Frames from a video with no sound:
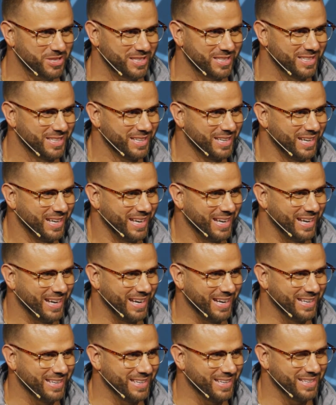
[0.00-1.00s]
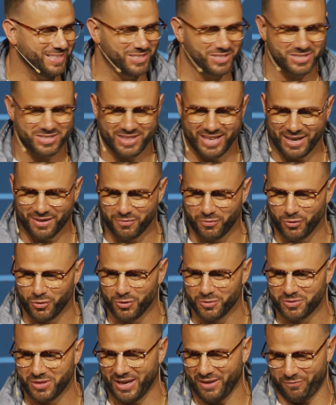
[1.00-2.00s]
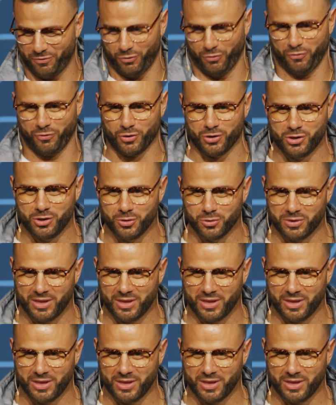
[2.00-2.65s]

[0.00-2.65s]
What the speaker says: and just thankful for you.